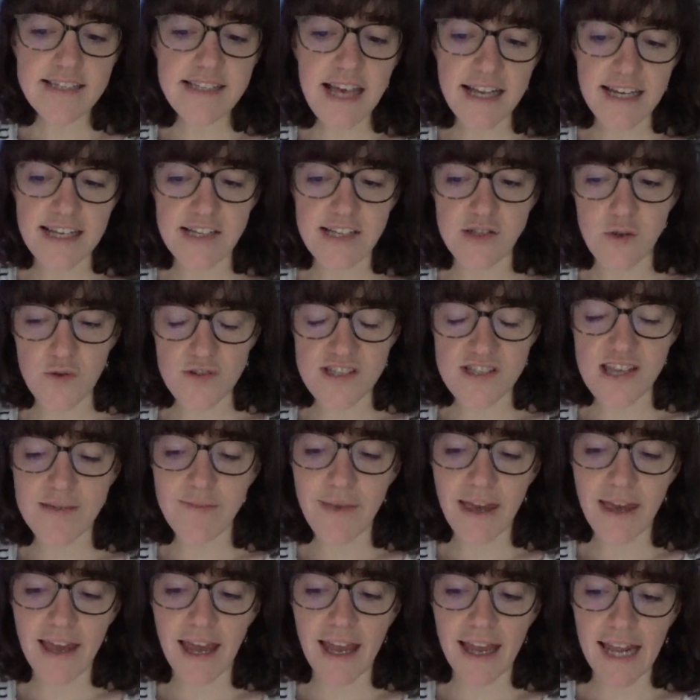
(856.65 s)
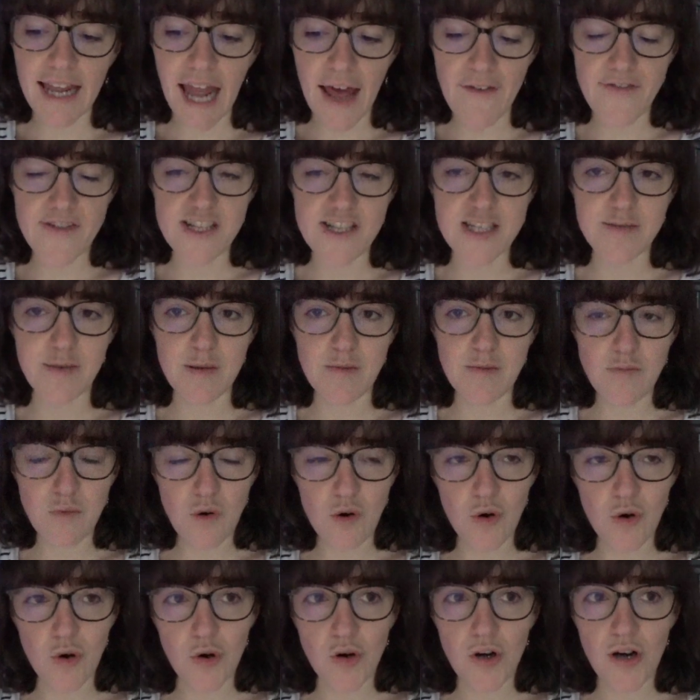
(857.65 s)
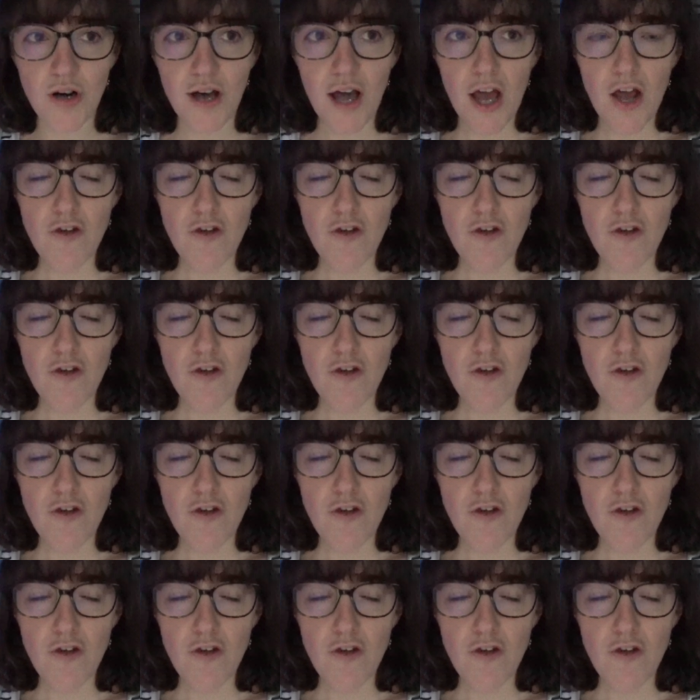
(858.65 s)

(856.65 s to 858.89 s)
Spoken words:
and he's also making an effort to be more